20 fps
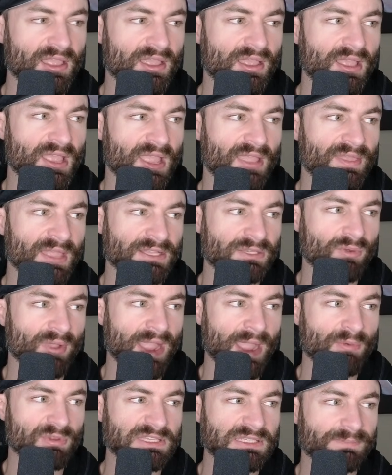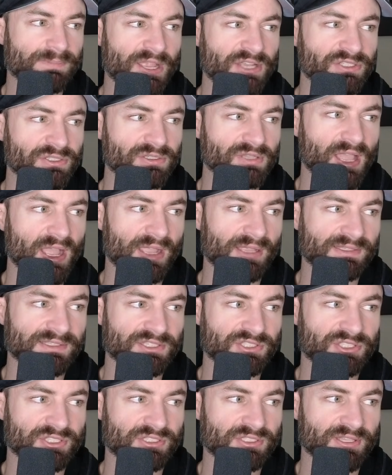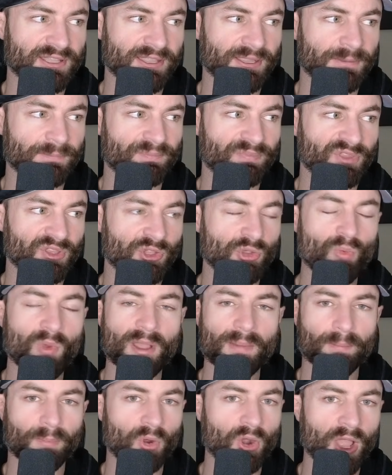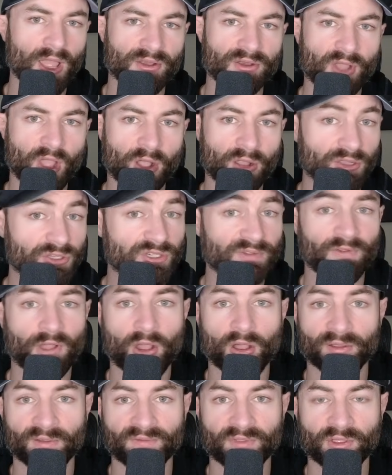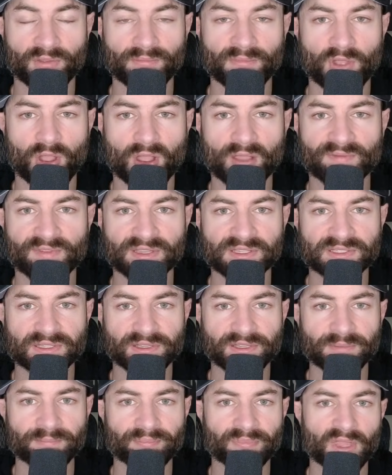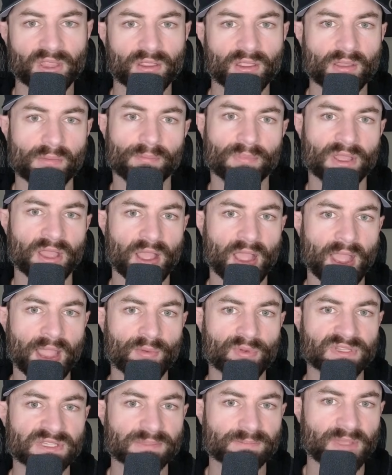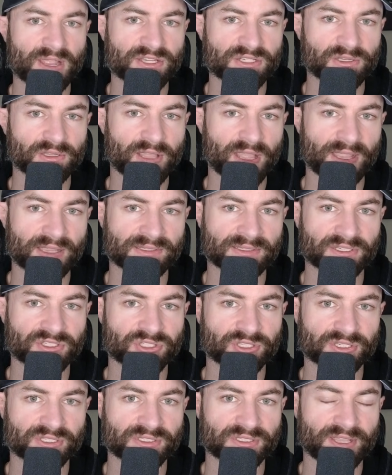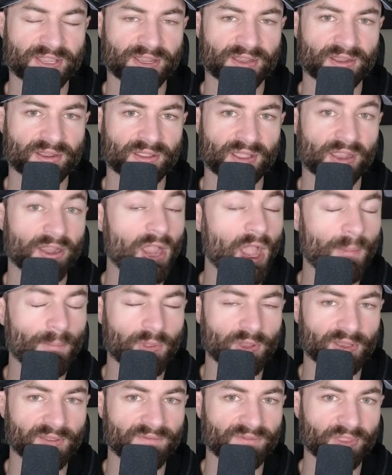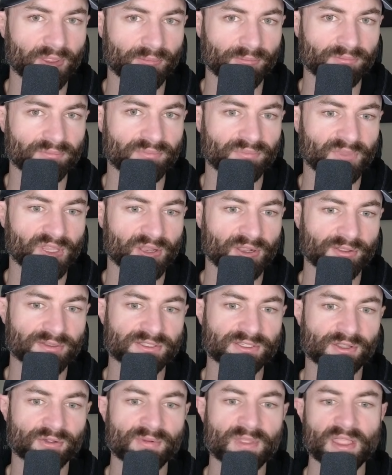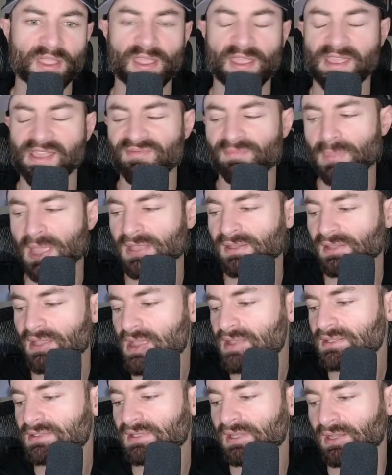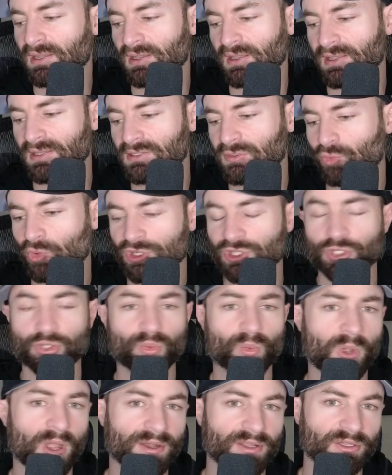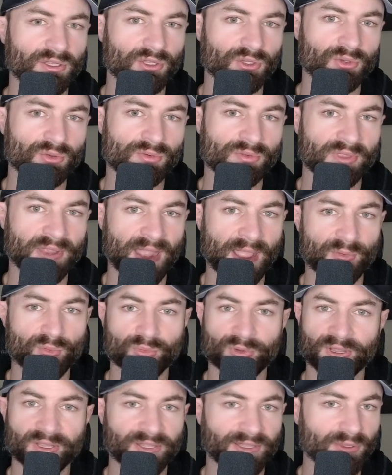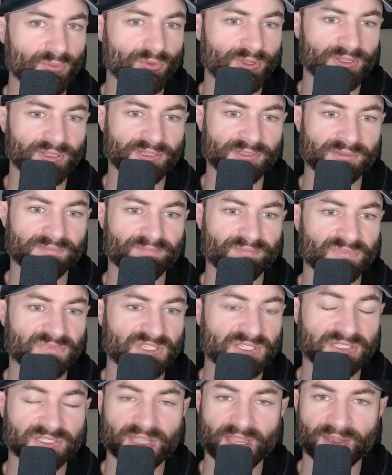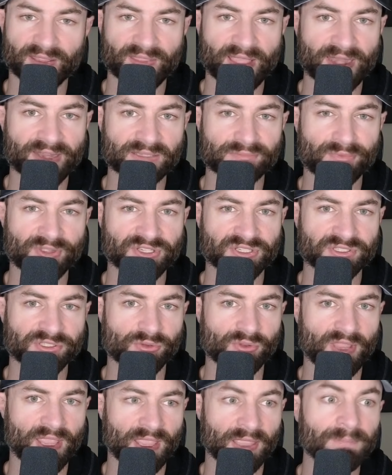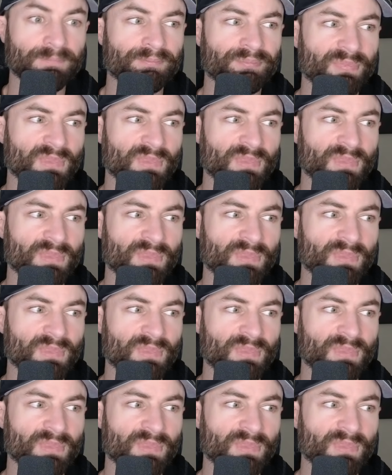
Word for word: And that's why I would specialize in just like you want broad knowledge of all of them, obviously, but I would specialize in just like a couple of them. You know, so if pen testing is what you want to do, then I would really, really study that as much as you can